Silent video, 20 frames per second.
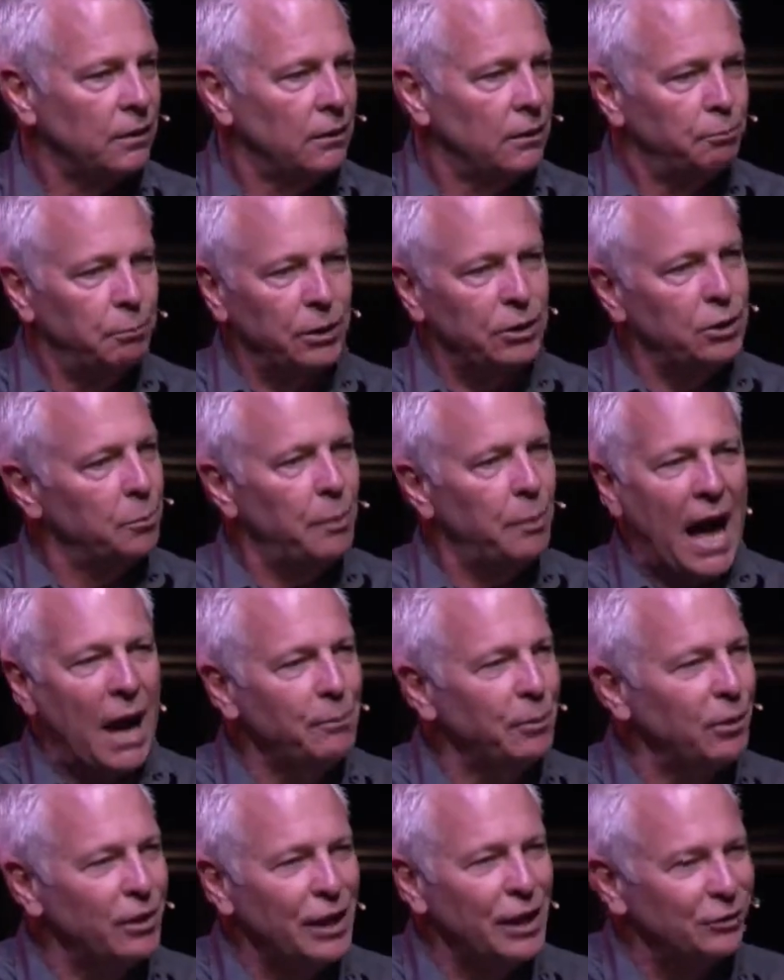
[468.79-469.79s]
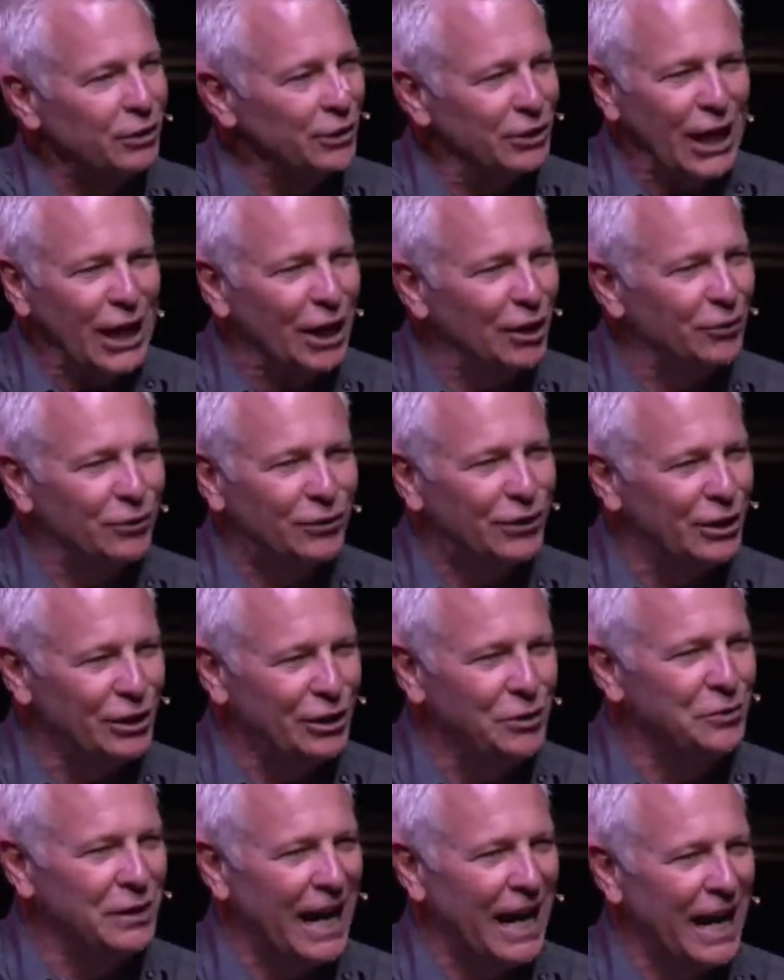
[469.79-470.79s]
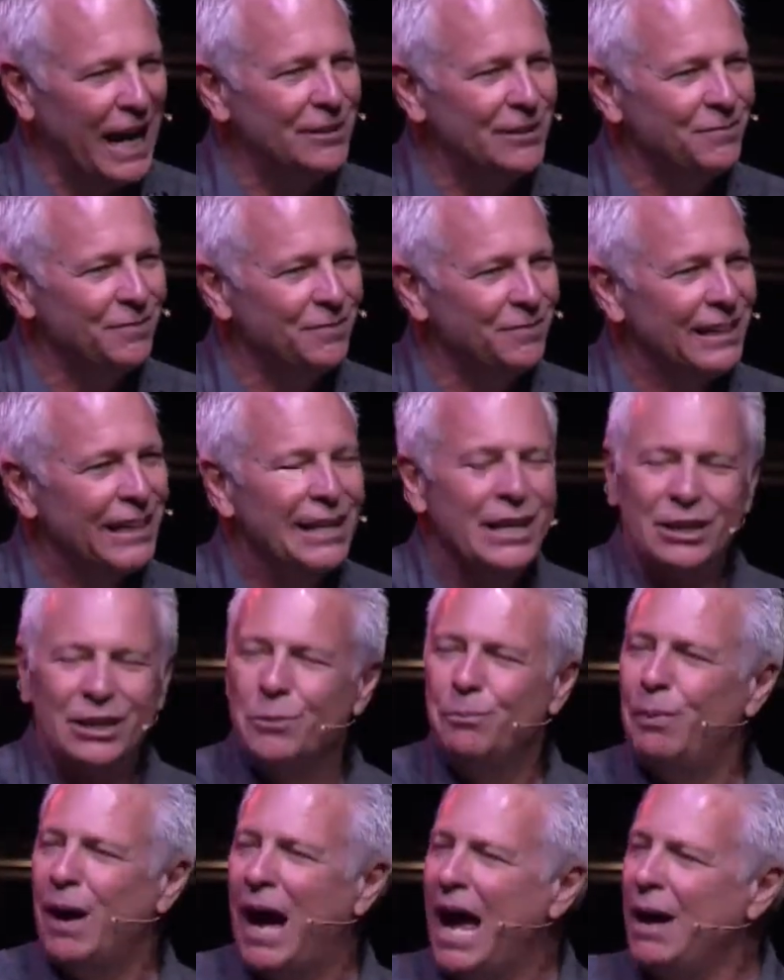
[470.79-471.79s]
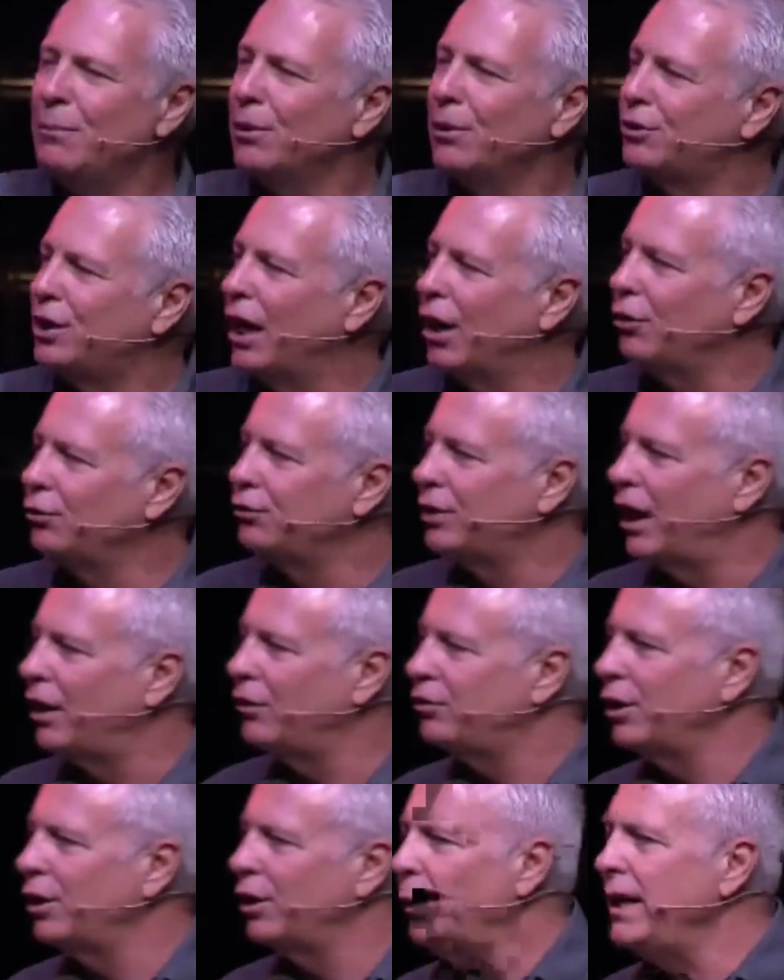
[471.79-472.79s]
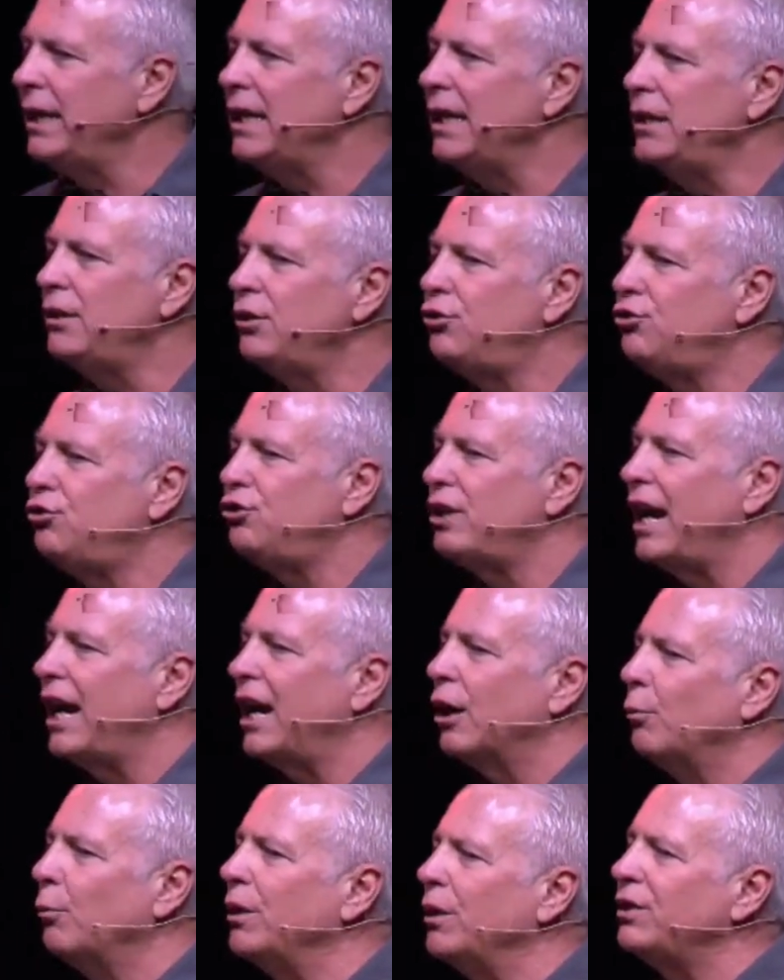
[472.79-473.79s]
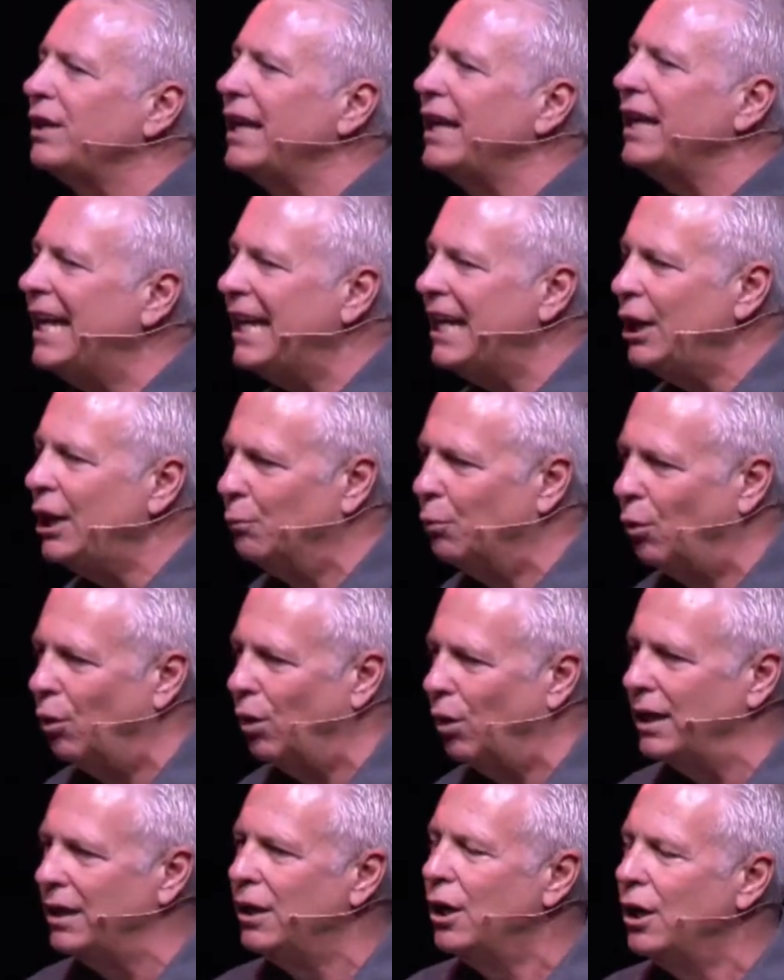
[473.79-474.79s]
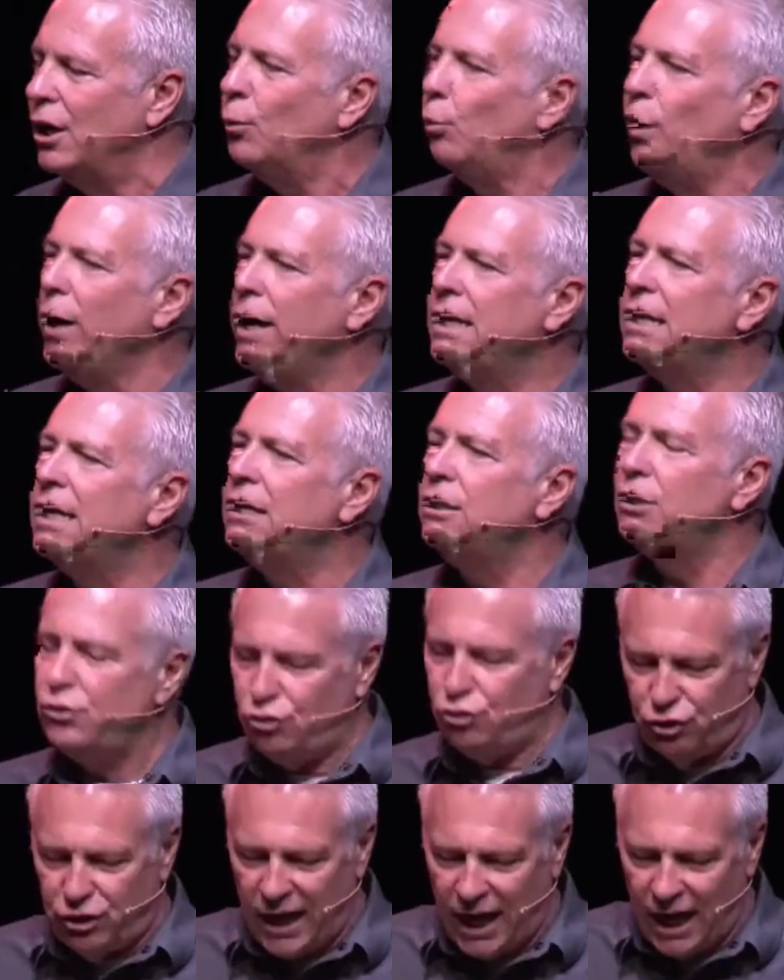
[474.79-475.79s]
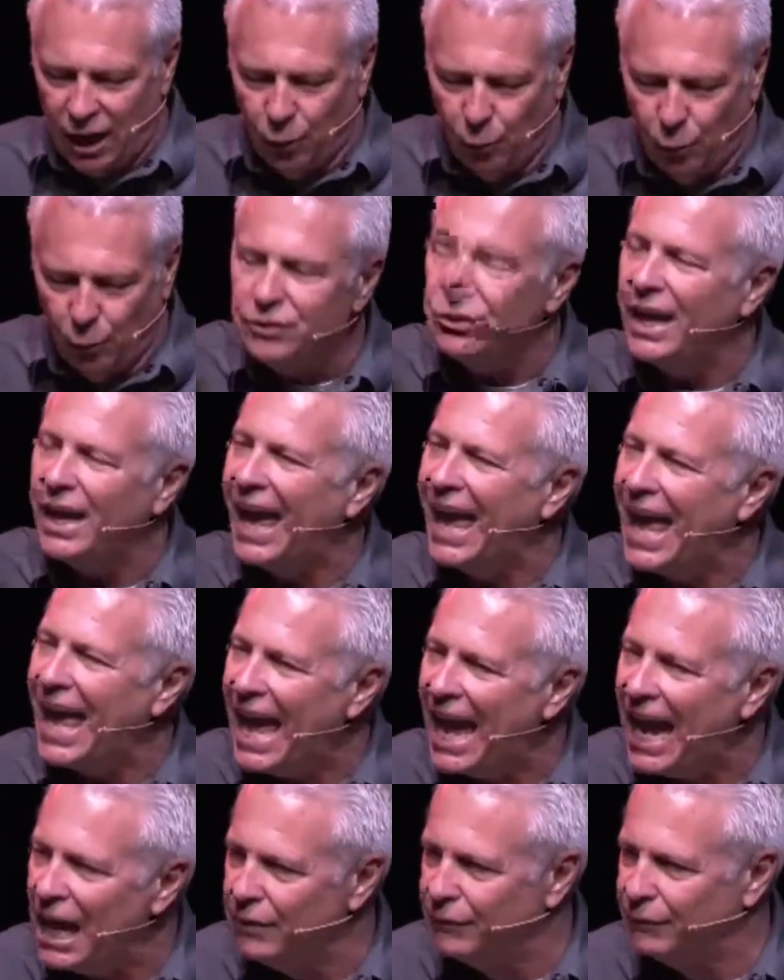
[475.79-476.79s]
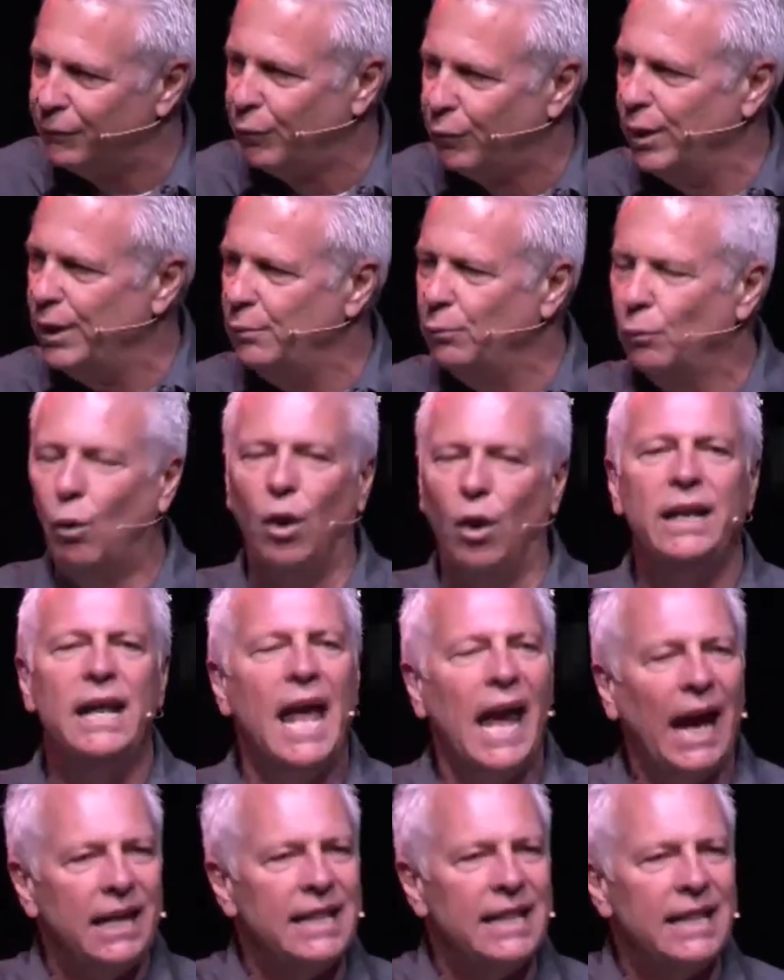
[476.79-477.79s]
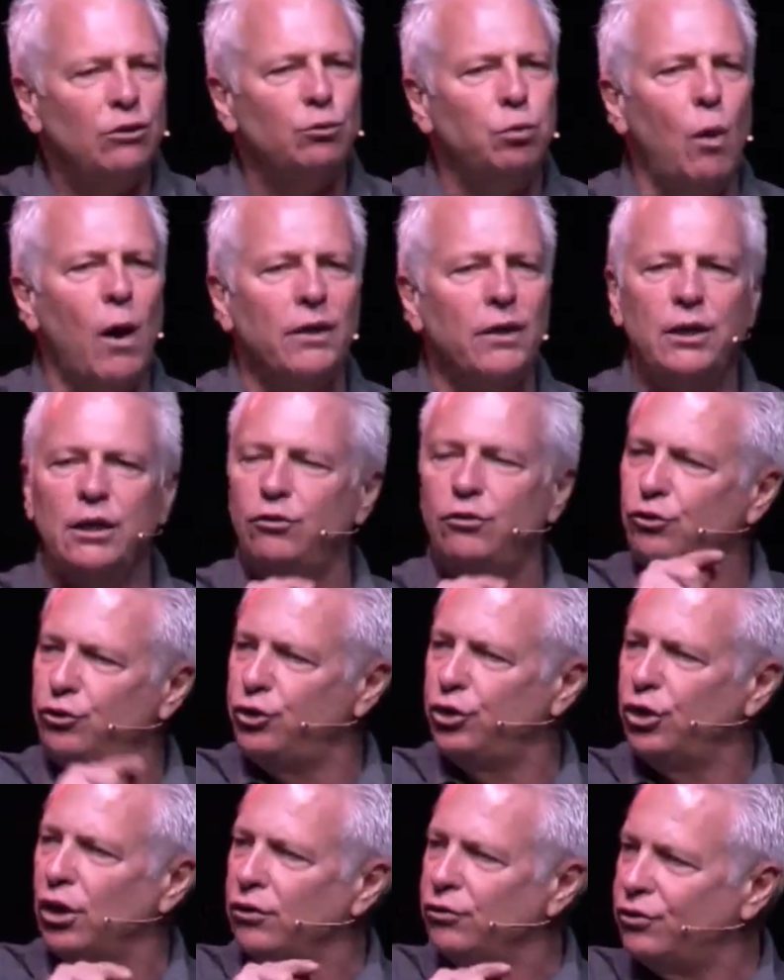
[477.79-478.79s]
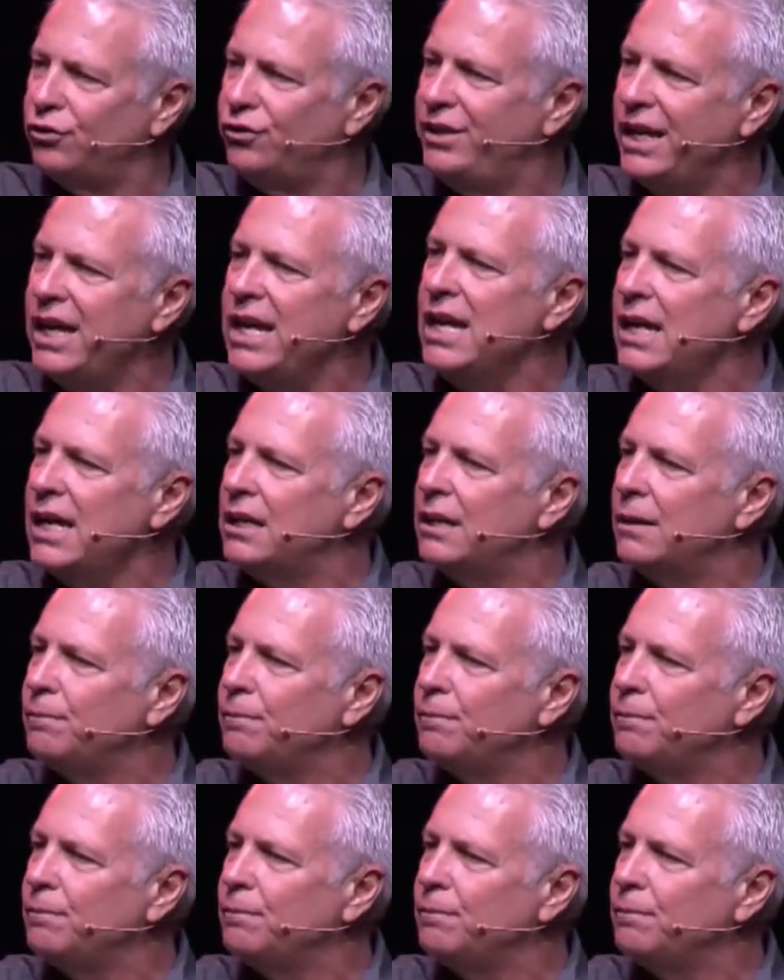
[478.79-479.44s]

But the Bible doesn't tell us to do that. The Bible tells us that we need to share with anyone, we need to share with everyone. And that's what this church did.